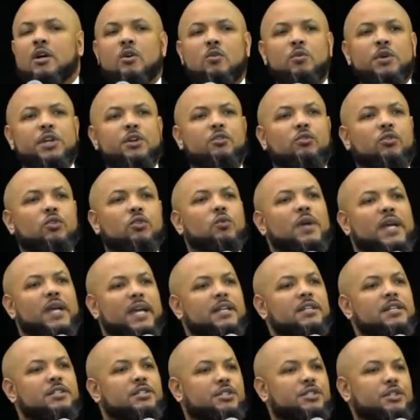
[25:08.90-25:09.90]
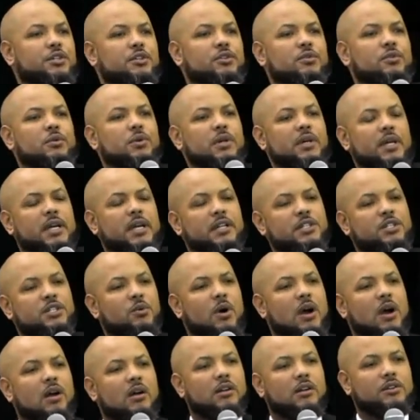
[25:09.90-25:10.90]
We grew into, into
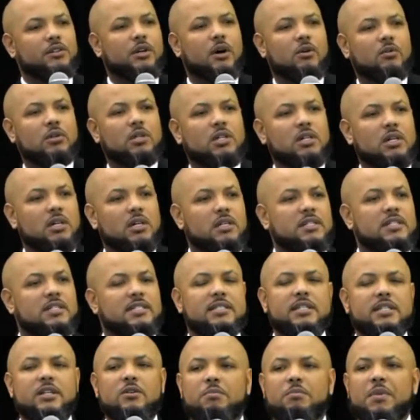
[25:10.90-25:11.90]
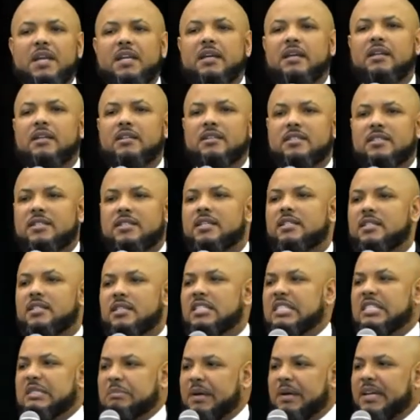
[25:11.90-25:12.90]
our adulthood, still making
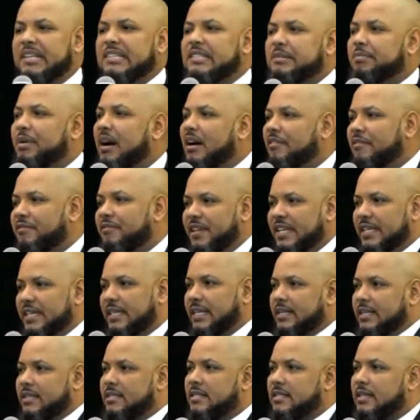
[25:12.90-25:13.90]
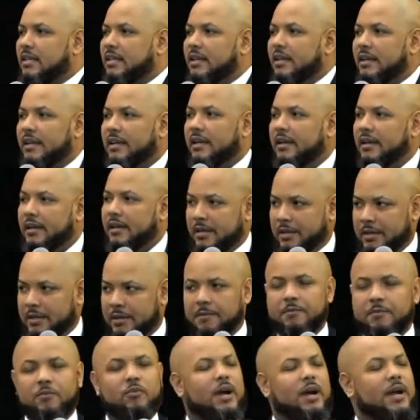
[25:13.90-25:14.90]
decisions based upon feelings,
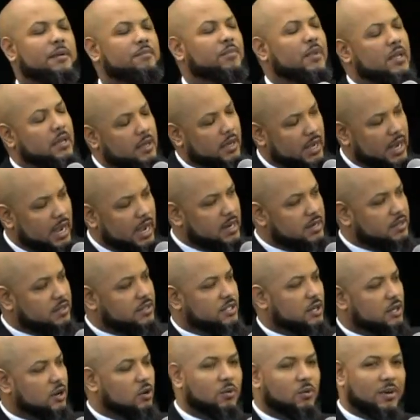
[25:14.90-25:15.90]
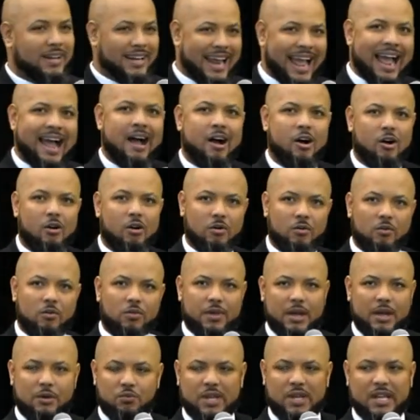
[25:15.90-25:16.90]
right? And so now
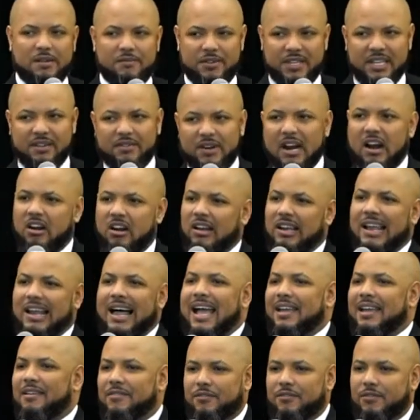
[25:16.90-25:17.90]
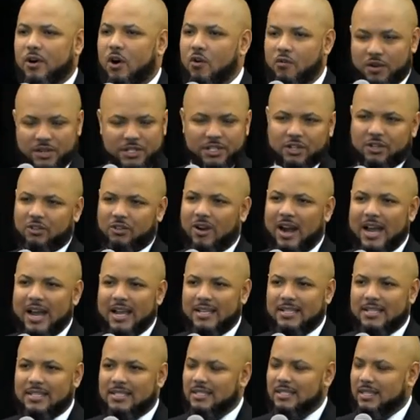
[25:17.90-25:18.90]
that we have given our life over to
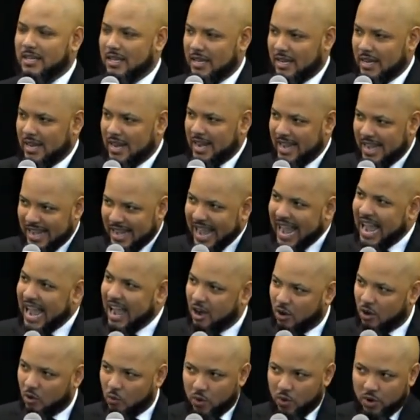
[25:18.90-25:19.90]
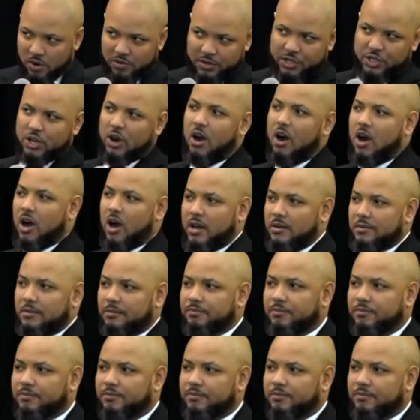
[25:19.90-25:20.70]
Christ, now we're taught